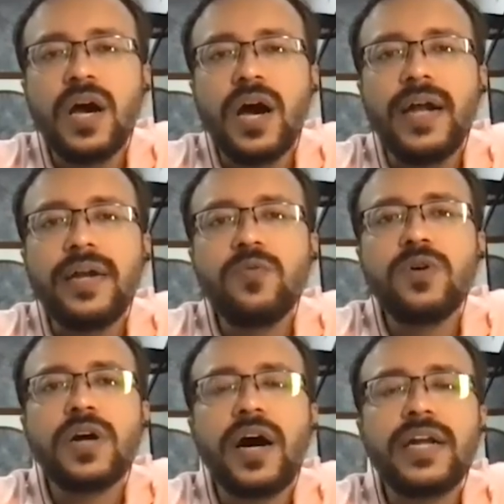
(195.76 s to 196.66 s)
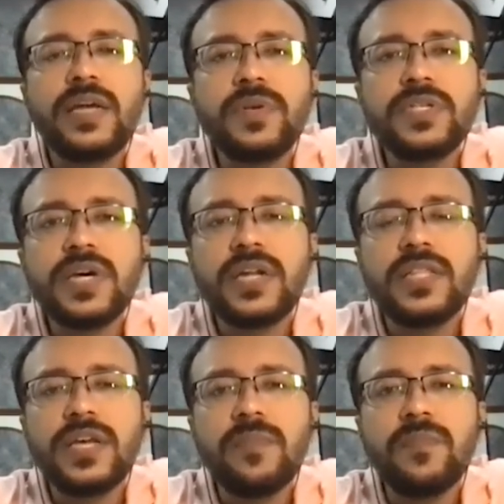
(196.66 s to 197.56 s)
I do a RT-PCR in
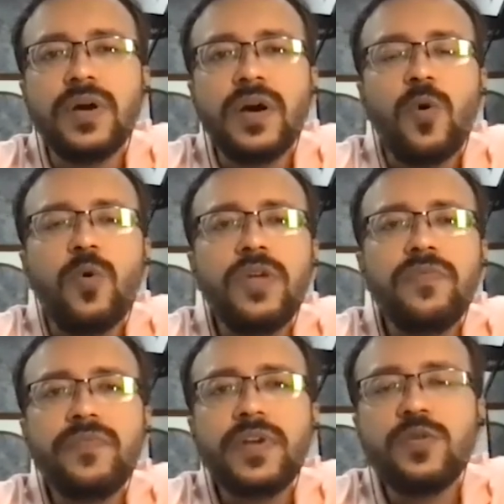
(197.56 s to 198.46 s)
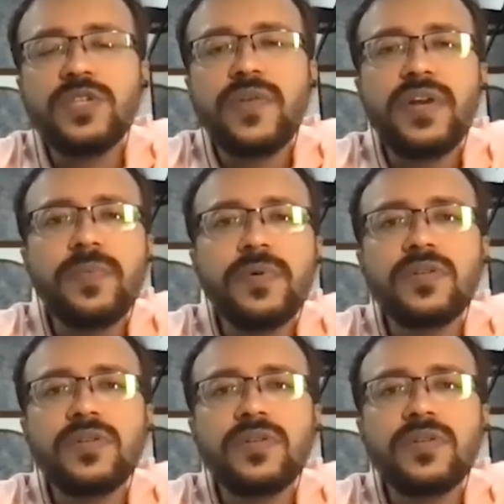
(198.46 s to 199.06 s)
them, only 50 to 70%